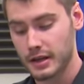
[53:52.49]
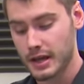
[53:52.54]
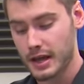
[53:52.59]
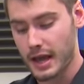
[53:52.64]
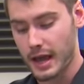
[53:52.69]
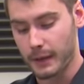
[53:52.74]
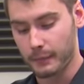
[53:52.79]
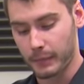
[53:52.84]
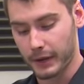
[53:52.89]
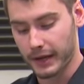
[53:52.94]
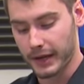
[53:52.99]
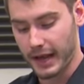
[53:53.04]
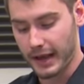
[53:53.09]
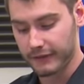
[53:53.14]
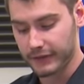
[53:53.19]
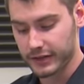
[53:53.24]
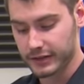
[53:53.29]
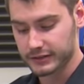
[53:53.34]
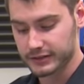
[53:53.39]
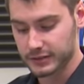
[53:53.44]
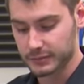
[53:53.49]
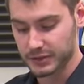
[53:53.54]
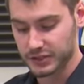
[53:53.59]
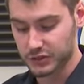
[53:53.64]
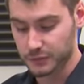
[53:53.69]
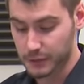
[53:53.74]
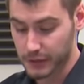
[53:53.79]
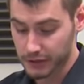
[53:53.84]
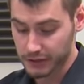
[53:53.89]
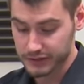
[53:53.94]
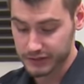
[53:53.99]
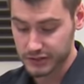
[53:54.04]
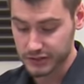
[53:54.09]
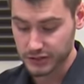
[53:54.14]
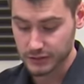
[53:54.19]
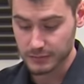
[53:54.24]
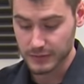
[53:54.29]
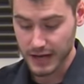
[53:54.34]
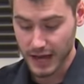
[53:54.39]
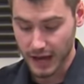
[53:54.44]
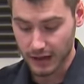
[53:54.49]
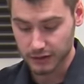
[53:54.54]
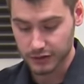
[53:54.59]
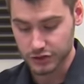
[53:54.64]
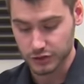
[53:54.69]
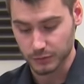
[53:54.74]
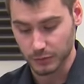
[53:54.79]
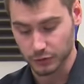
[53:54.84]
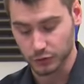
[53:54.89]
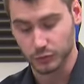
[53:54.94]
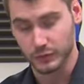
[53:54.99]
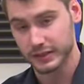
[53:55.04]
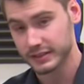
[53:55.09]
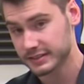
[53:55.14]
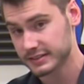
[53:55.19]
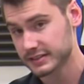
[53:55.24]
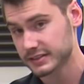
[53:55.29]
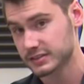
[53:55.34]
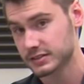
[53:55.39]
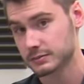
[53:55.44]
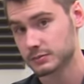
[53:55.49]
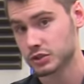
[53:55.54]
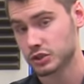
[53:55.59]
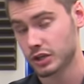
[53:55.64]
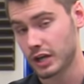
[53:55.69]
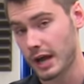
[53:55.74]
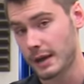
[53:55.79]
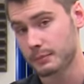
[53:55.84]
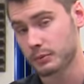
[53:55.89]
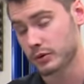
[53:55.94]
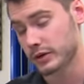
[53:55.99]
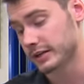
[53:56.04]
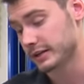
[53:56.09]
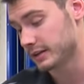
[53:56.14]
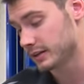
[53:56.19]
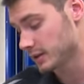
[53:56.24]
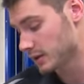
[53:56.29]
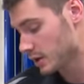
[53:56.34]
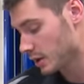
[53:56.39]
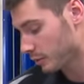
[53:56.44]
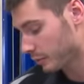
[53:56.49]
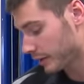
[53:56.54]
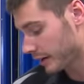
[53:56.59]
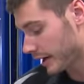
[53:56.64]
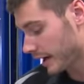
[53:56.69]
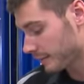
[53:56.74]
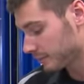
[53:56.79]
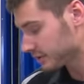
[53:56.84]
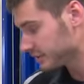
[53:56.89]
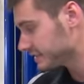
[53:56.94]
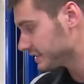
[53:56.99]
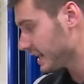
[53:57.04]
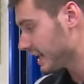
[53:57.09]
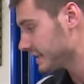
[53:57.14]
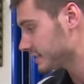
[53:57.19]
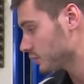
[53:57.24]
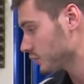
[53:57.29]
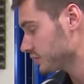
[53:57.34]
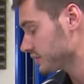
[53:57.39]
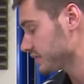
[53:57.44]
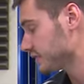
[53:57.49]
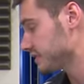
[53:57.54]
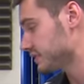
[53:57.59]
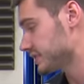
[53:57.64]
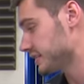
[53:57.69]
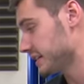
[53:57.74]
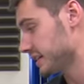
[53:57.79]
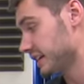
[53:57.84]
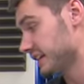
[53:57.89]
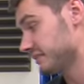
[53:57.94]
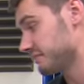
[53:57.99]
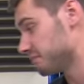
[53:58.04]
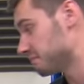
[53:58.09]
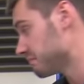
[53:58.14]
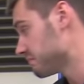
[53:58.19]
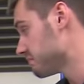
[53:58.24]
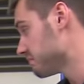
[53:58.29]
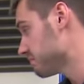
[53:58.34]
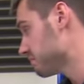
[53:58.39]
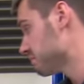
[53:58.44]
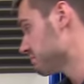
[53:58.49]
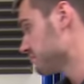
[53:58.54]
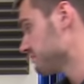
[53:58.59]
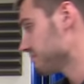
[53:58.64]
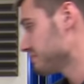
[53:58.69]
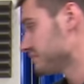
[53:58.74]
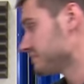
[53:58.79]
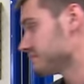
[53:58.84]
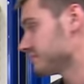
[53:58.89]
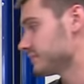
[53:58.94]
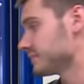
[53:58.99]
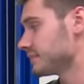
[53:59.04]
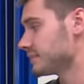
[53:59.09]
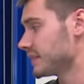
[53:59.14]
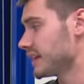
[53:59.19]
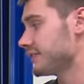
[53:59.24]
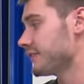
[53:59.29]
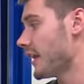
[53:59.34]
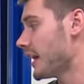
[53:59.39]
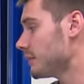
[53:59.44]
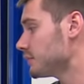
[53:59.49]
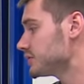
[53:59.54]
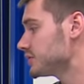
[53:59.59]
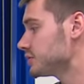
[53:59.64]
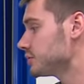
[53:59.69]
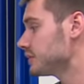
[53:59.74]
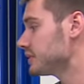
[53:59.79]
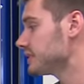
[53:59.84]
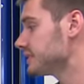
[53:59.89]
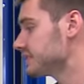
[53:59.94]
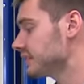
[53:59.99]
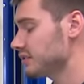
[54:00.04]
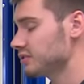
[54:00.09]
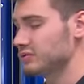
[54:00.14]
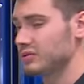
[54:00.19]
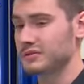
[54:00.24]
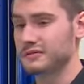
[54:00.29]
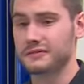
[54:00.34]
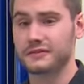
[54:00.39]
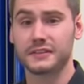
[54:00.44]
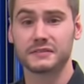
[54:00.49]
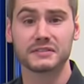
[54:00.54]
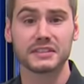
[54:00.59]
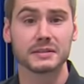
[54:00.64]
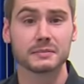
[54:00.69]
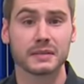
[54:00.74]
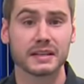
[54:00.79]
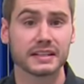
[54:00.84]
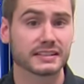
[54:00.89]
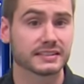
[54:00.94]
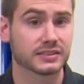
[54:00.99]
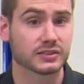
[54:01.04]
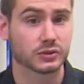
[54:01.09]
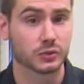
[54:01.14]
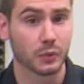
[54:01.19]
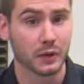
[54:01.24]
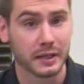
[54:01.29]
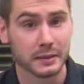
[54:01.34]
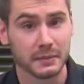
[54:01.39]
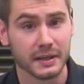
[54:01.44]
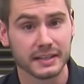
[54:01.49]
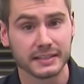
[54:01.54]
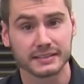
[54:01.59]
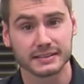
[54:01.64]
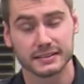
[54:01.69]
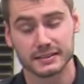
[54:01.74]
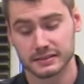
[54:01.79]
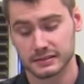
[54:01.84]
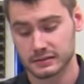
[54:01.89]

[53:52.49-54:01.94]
And by having some experience and some knowledge about the way the system should operate, we were able to diagnose this thing in, if I was doing this down the road, fifteen minutes, twenty minutes,